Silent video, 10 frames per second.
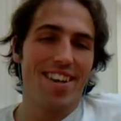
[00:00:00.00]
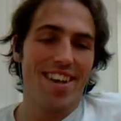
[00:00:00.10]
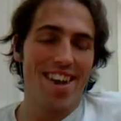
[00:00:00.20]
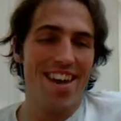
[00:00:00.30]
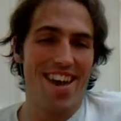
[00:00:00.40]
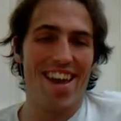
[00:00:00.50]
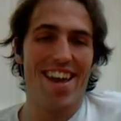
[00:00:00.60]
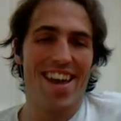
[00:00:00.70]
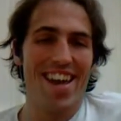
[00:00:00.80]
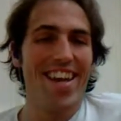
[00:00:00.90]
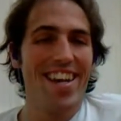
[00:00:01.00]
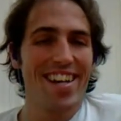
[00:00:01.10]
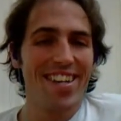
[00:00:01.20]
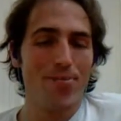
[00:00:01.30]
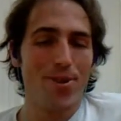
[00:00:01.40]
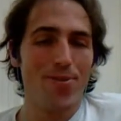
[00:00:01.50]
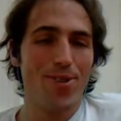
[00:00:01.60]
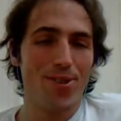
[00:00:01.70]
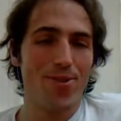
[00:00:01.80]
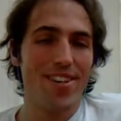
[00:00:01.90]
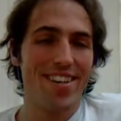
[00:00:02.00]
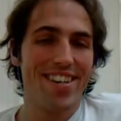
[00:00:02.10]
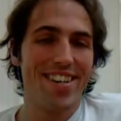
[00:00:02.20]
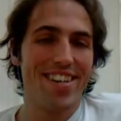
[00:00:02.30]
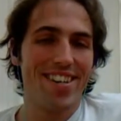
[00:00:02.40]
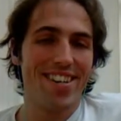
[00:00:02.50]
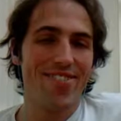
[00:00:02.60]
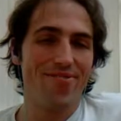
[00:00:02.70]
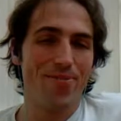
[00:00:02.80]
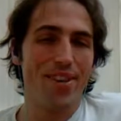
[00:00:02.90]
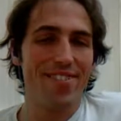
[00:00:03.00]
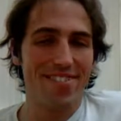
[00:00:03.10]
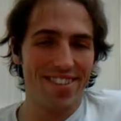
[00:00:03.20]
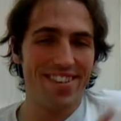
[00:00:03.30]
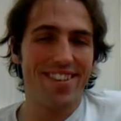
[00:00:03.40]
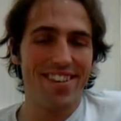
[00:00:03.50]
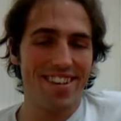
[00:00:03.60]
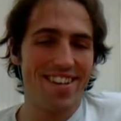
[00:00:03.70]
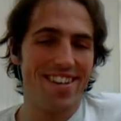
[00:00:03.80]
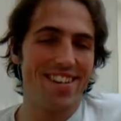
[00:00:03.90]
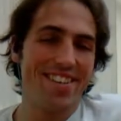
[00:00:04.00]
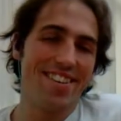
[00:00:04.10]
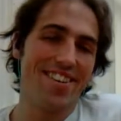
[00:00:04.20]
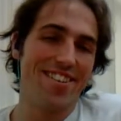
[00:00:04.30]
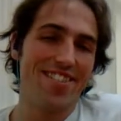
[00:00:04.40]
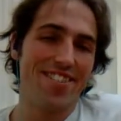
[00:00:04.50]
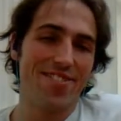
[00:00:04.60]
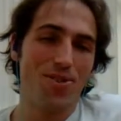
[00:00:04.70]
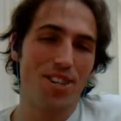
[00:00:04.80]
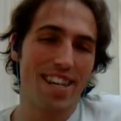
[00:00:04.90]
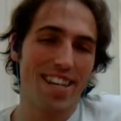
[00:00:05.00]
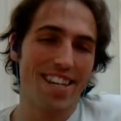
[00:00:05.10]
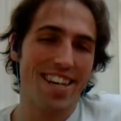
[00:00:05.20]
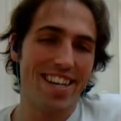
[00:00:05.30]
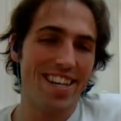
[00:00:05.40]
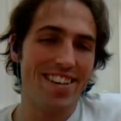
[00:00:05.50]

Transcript: it's a pretty funny one about if you take a take, you